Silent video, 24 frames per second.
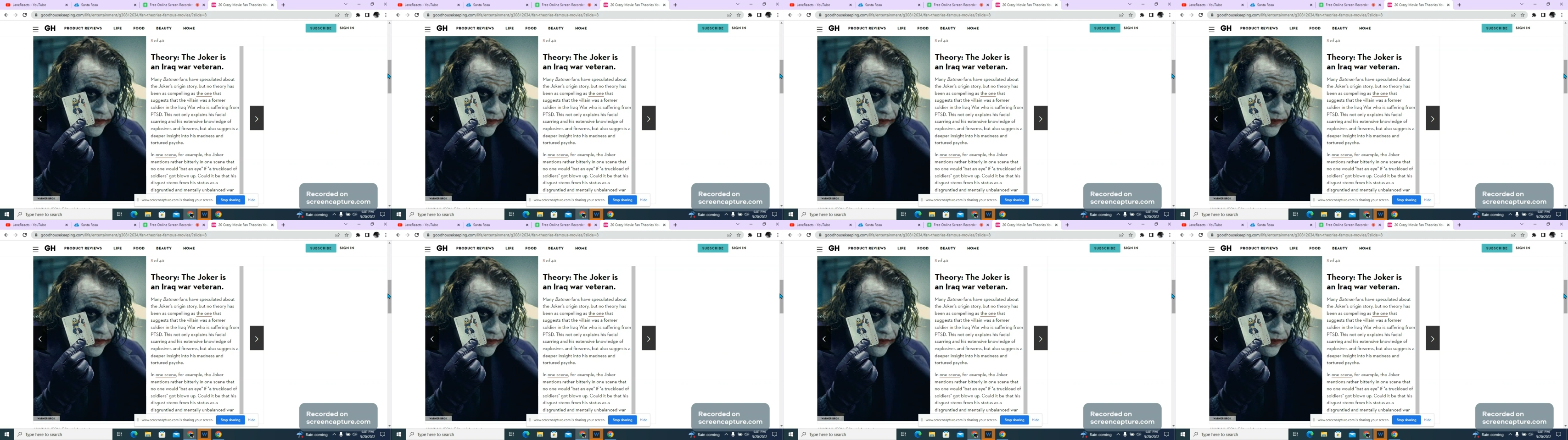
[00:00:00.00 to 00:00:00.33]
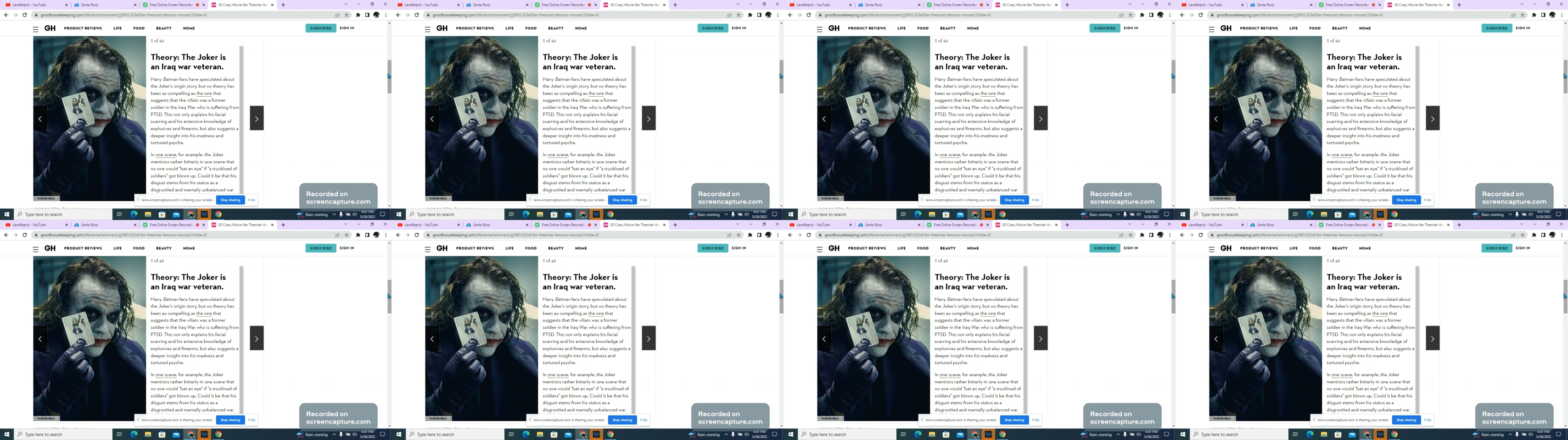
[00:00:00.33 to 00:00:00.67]

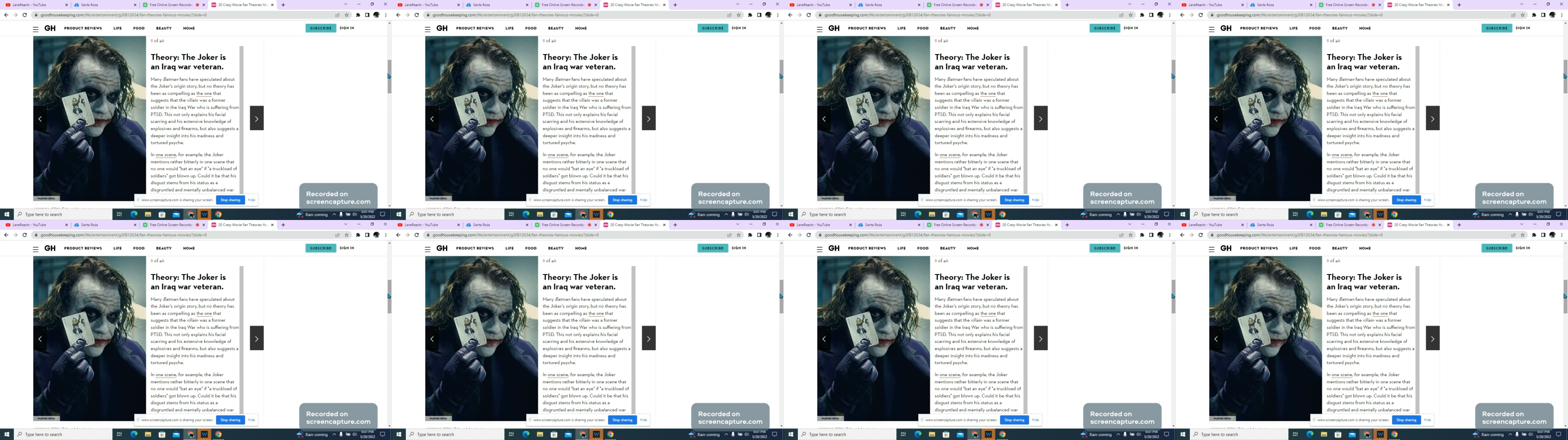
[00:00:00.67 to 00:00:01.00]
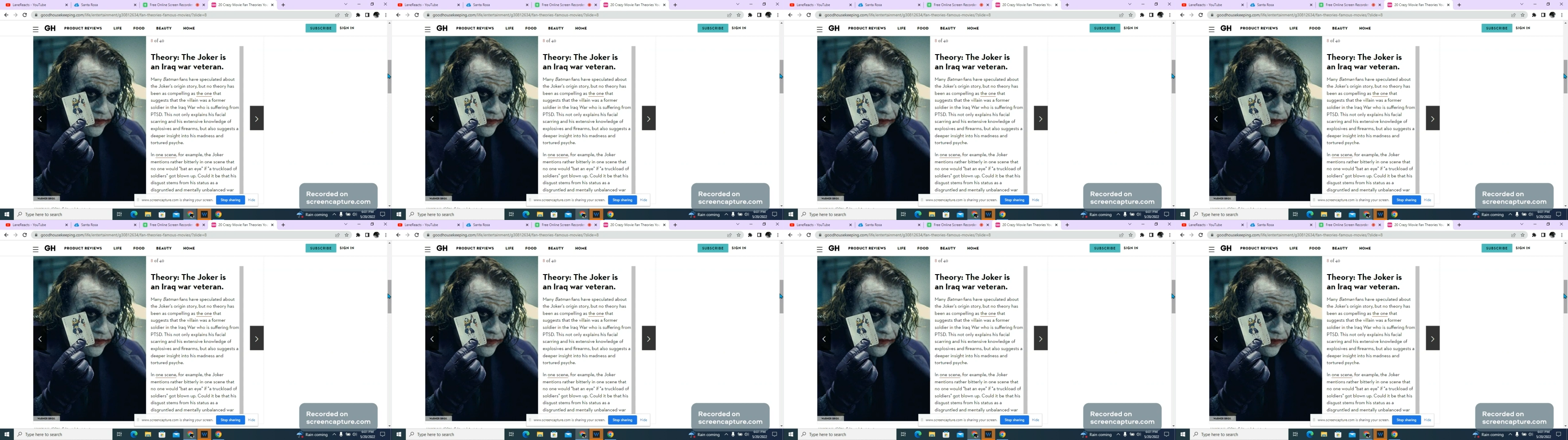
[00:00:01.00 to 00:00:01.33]

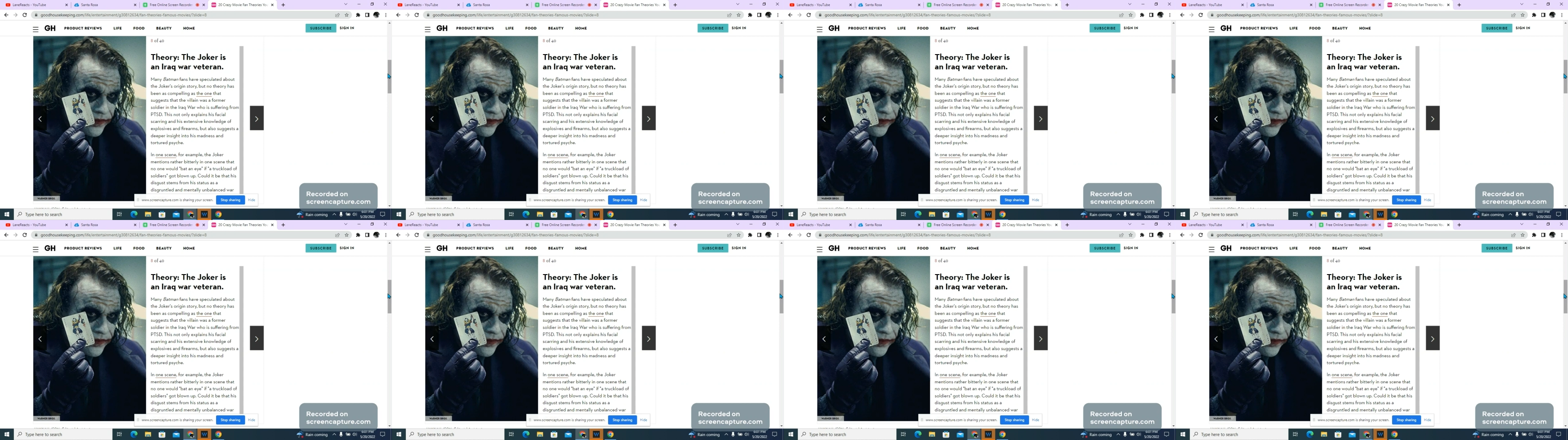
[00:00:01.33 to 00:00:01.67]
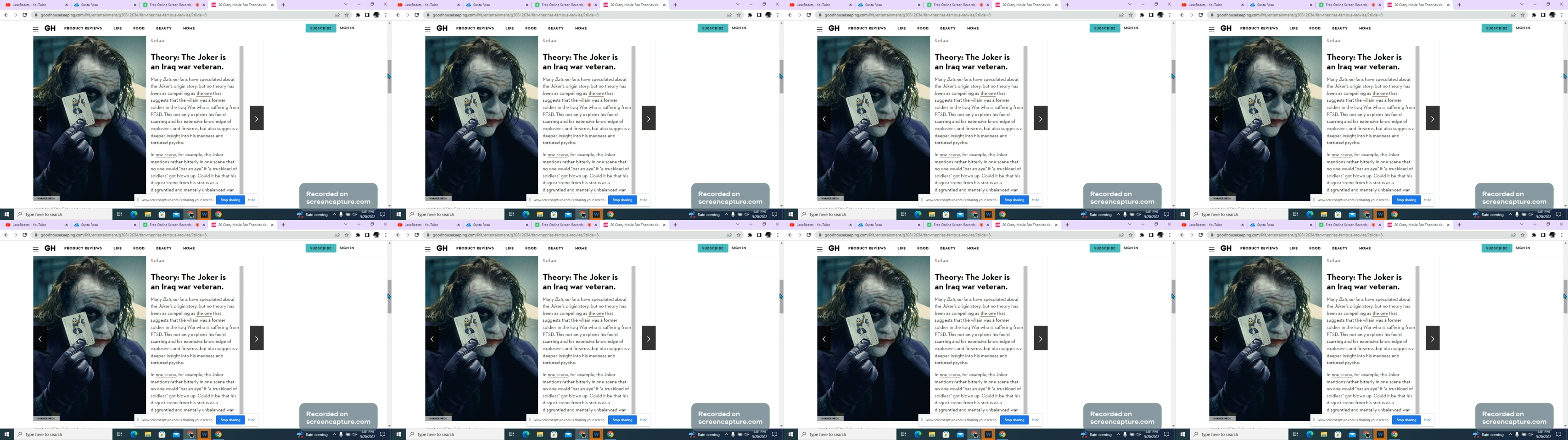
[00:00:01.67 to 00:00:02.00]

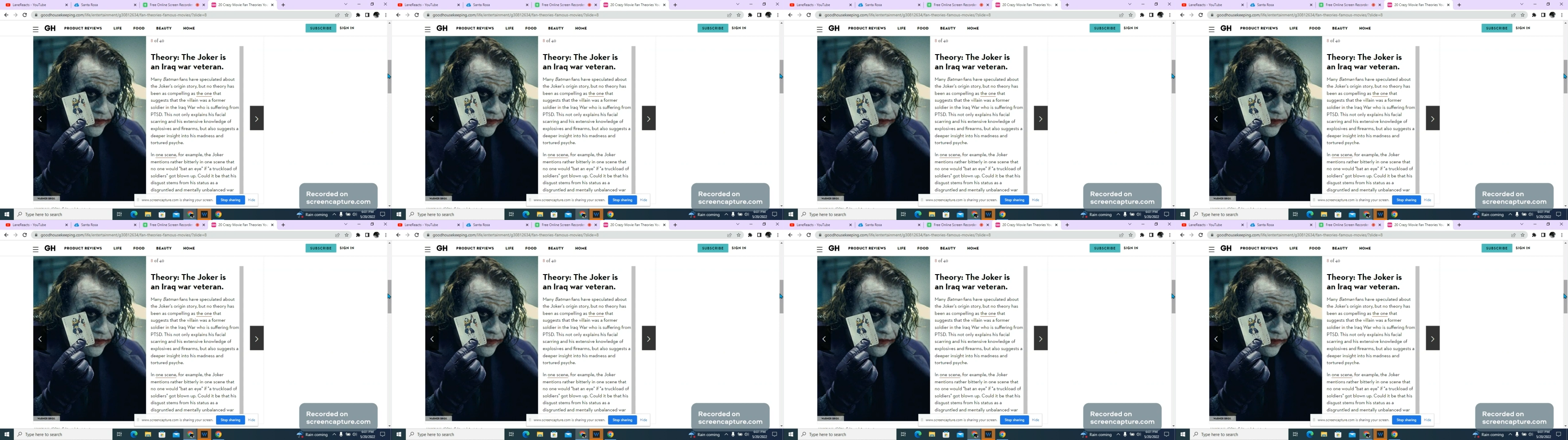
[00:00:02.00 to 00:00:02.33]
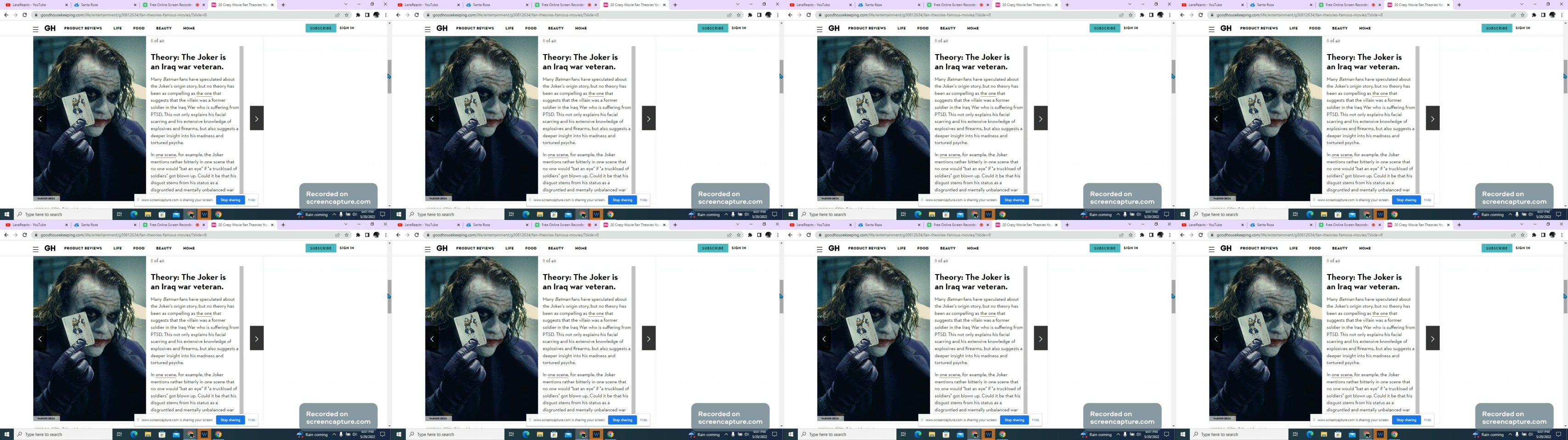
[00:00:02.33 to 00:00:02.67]

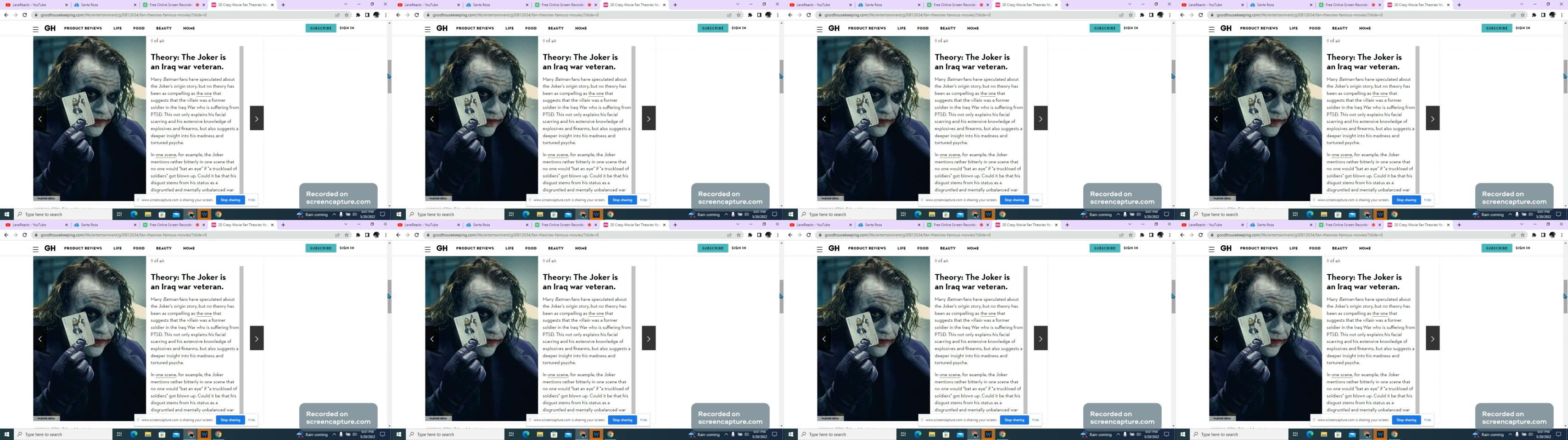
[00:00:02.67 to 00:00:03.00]
(no one is talking)